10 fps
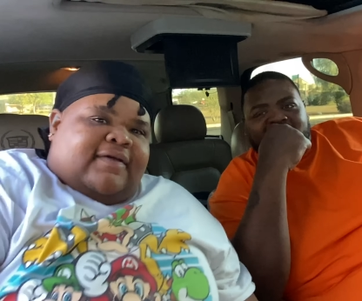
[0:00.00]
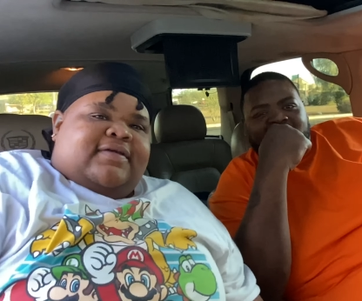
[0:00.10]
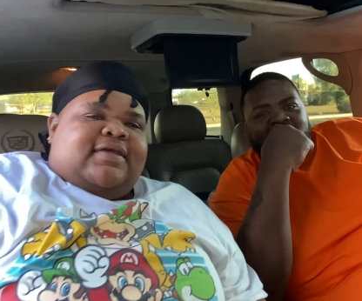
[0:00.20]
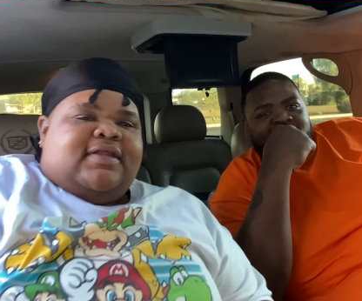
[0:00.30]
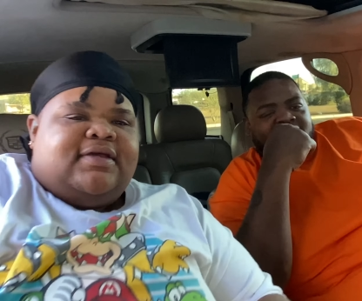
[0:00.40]

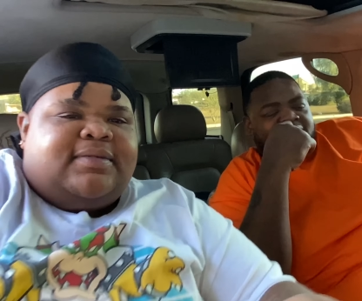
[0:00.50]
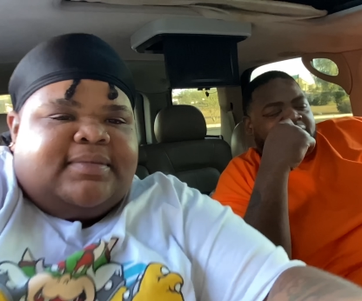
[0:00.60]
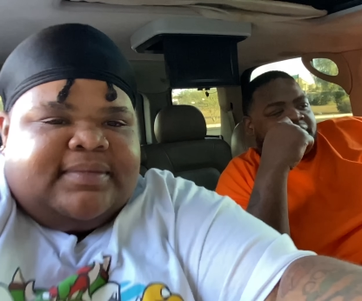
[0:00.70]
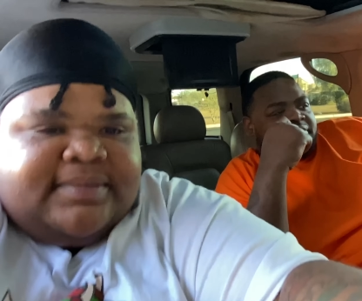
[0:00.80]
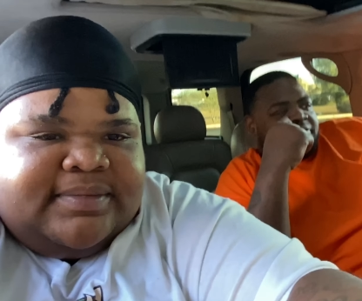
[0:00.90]
Speaker 1: Shut up
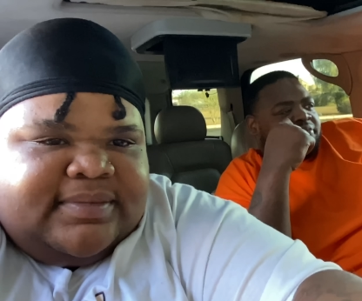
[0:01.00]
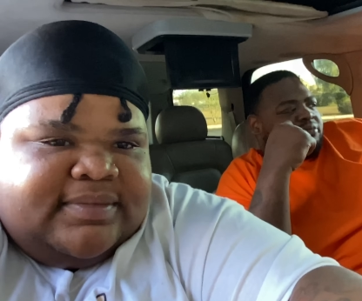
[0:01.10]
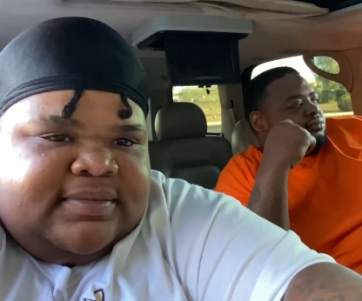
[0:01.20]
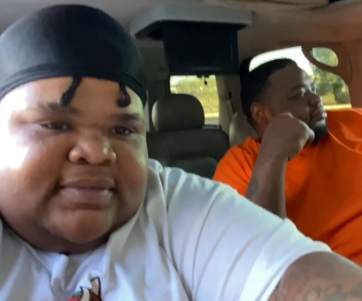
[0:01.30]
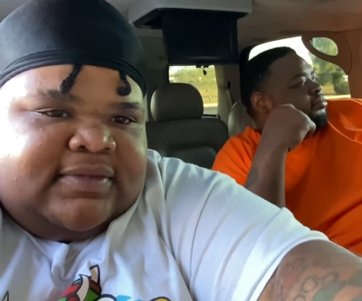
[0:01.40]

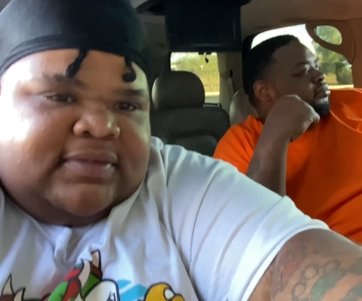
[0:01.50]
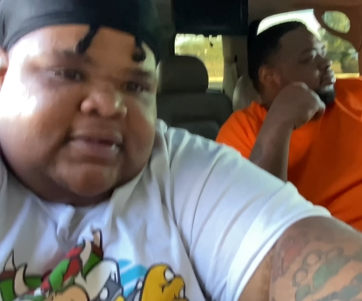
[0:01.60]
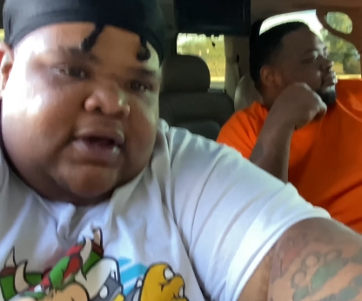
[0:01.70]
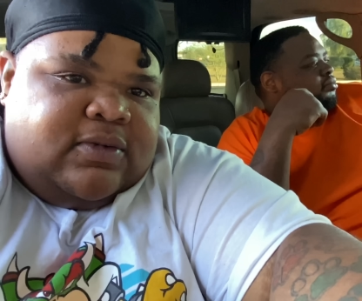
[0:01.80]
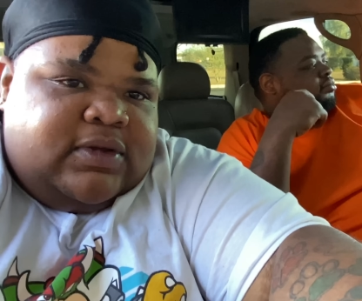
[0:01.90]

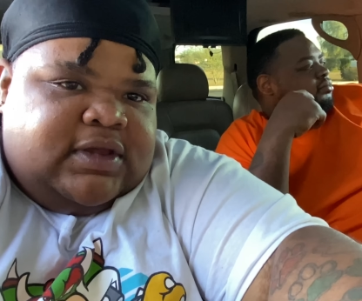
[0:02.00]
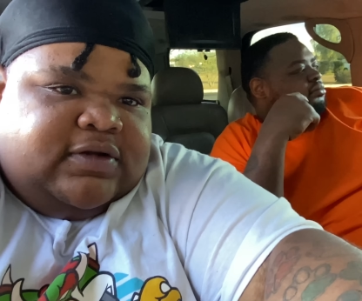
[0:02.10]
puppy in